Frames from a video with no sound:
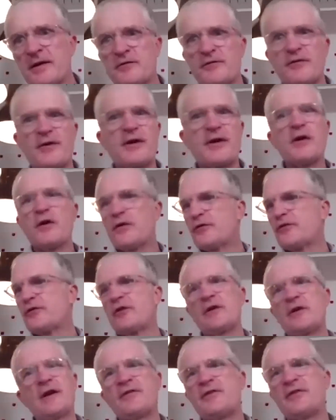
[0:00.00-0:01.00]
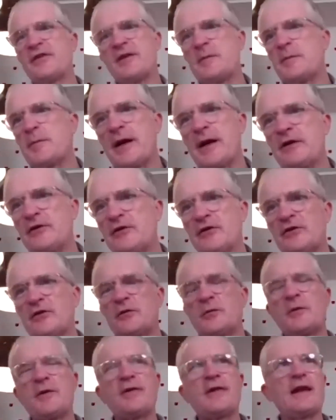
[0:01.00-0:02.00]
Very often I've seen patients
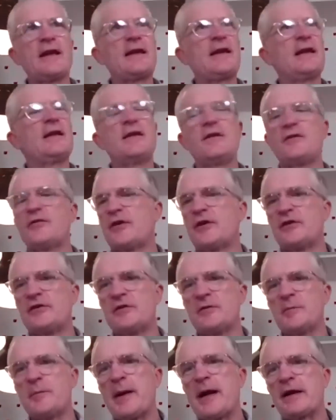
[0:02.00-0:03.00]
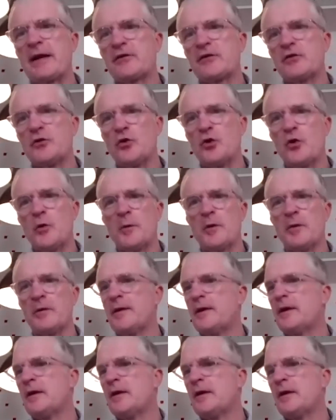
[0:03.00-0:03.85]
with their kidney function back to normal